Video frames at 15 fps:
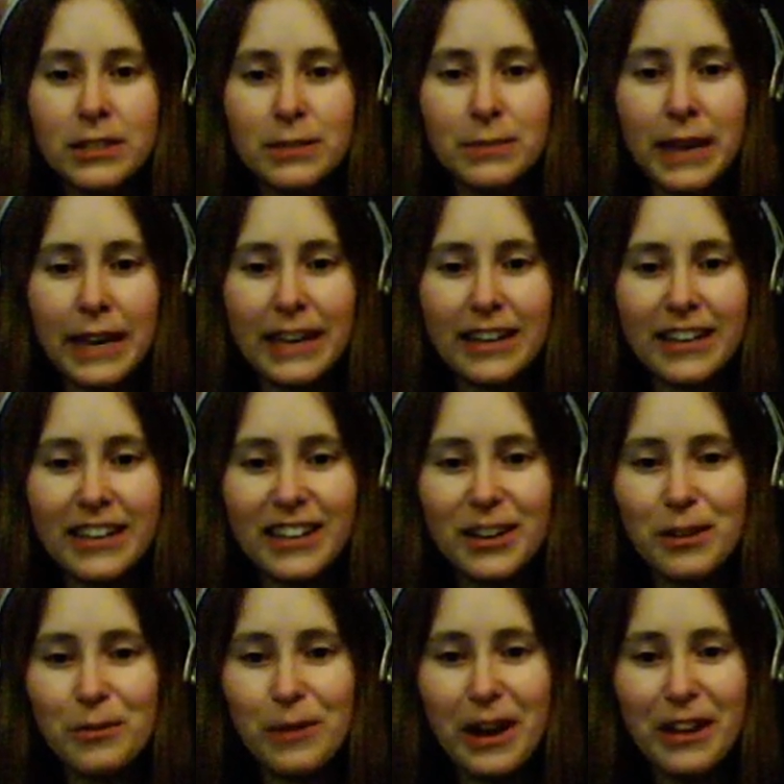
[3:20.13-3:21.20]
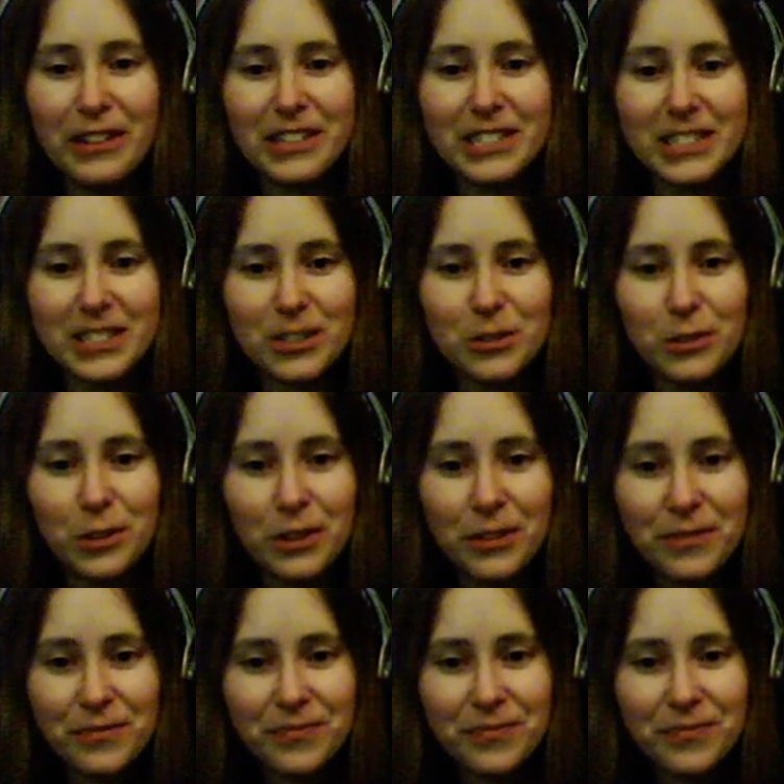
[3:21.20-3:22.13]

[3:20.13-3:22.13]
to make, wow, this is cool.